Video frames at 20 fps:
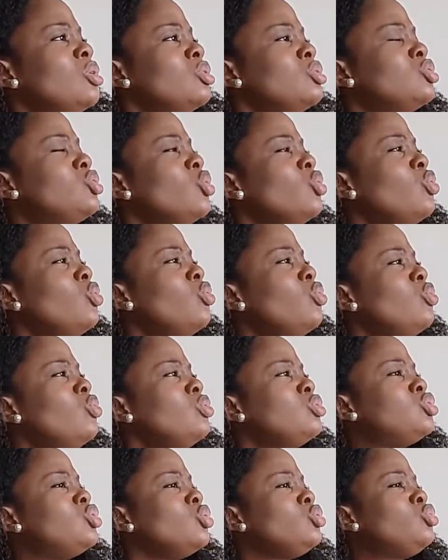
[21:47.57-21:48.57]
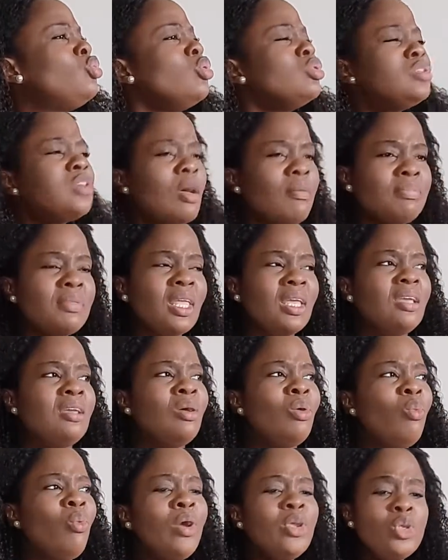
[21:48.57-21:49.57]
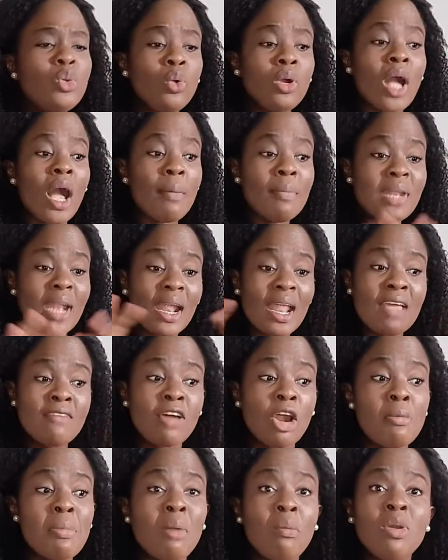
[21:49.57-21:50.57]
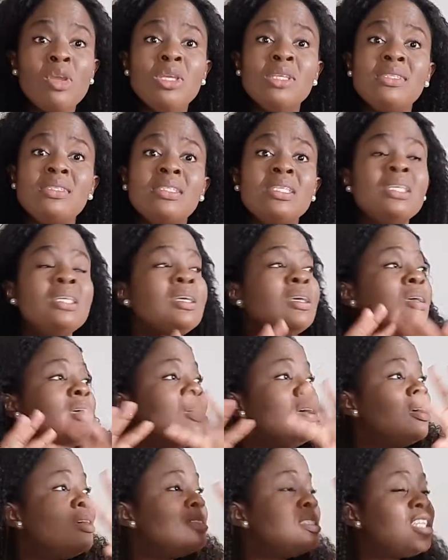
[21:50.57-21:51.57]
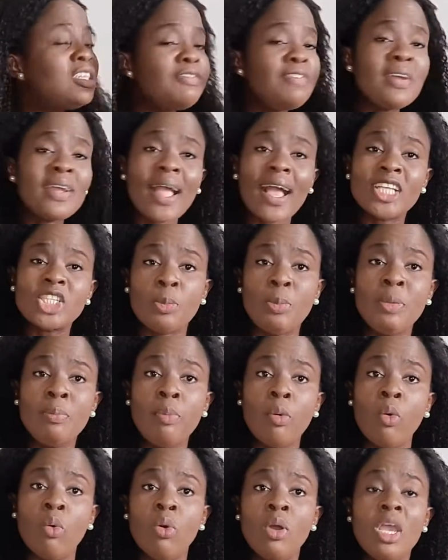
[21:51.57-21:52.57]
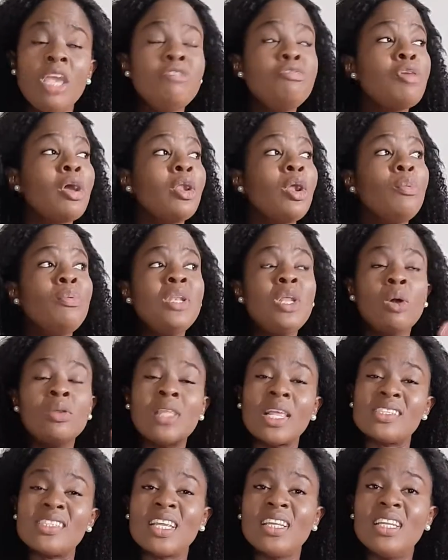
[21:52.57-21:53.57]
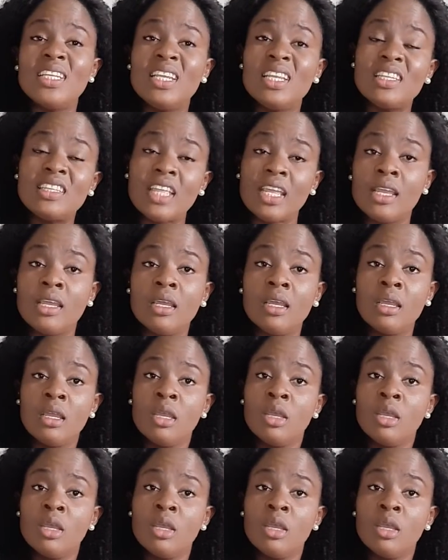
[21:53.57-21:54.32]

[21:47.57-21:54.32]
do something, when you come in an environment where you see different kinds of people, if you are not really understanding the thing,